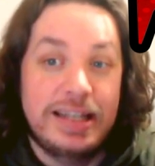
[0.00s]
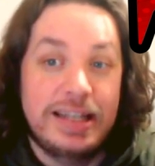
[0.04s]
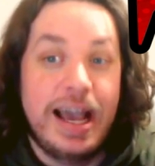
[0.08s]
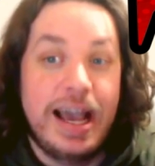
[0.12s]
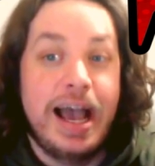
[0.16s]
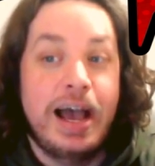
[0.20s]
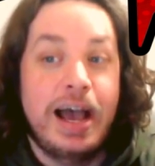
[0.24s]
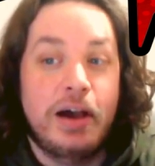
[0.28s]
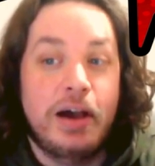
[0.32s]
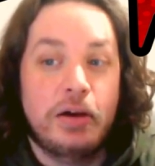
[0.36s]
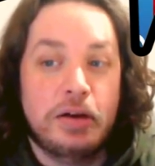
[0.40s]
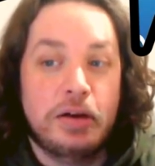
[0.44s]

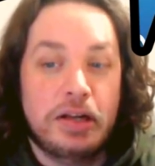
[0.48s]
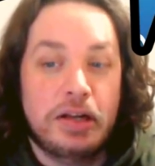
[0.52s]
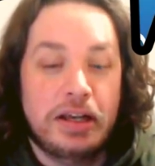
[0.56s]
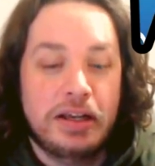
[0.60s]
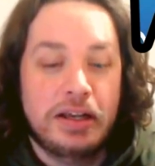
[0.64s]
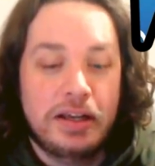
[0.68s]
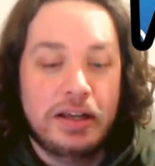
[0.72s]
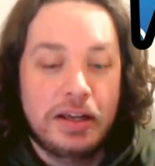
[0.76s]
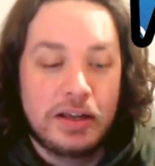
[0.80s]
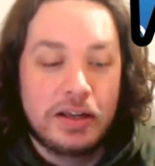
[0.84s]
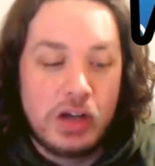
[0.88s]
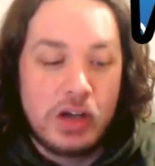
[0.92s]
down
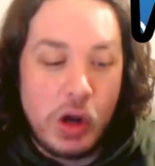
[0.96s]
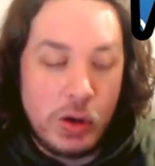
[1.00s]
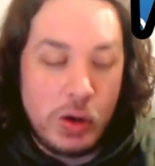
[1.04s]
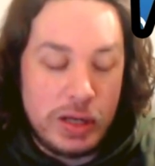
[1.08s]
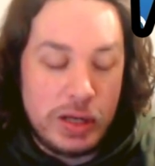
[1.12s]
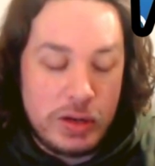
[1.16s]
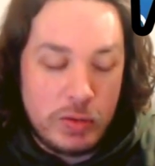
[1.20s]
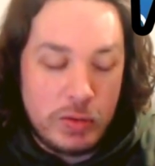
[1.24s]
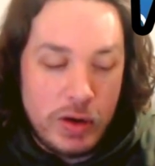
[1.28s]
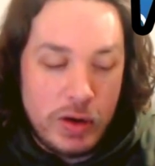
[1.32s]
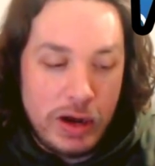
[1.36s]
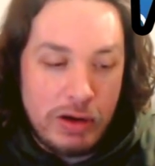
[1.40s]

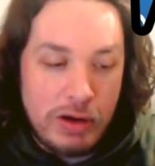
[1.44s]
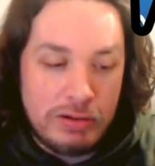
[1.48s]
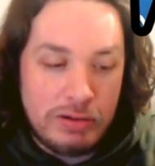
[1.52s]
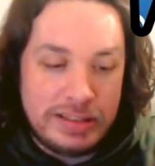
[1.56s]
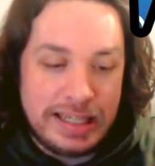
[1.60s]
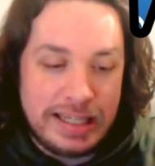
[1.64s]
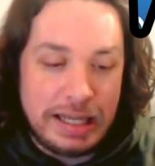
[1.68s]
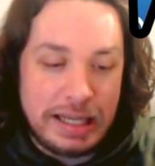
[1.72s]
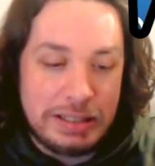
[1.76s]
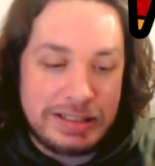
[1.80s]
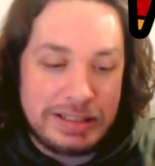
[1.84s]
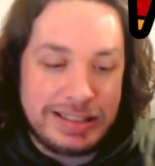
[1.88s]
Cody Rhodes
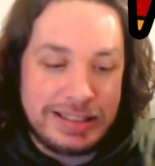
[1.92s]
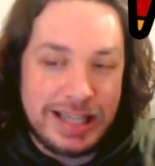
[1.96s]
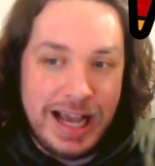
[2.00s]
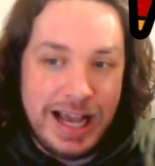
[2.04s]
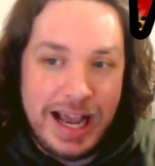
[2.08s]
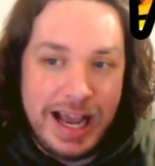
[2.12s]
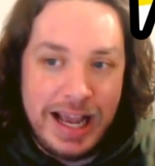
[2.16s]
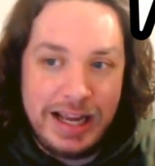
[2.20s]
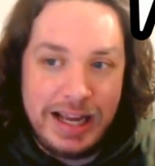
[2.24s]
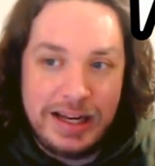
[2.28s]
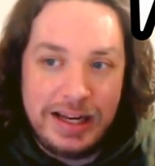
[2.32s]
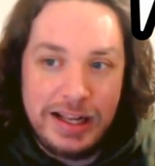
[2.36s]

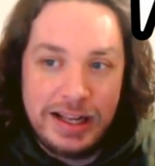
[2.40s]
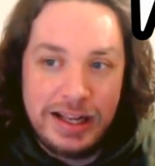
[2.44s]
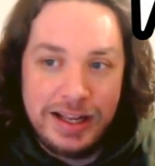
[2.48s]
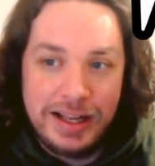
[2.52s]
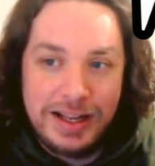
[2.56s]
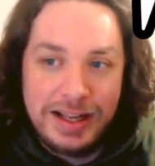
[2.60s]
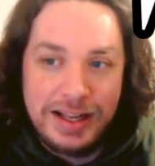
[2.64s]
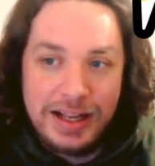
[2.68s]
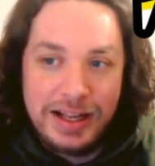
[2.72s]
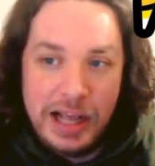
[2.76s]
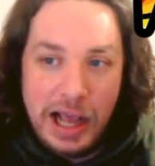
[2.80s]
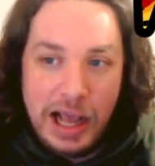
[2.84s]
outside,
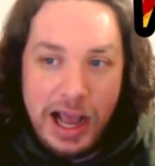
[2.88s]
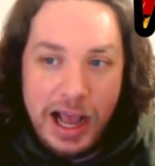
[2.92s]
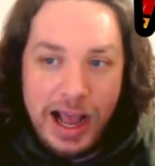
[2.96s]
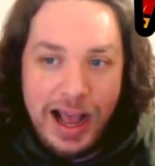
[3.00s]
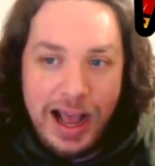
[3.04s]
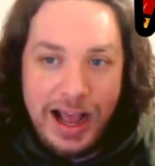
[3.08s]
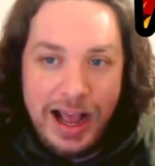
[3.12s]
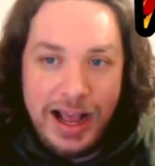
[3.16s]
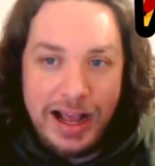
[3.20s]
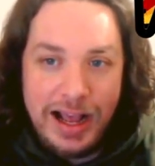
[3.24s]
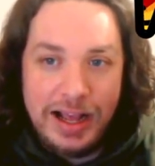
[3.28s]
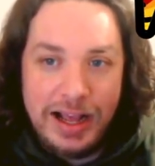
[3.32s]

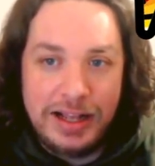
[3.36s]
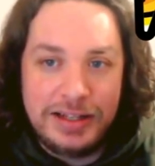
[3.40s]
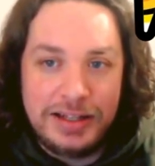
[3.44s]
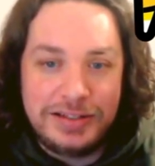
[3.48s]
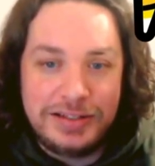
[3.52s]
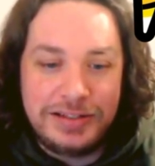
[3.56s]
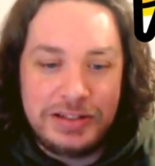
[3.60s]
uh,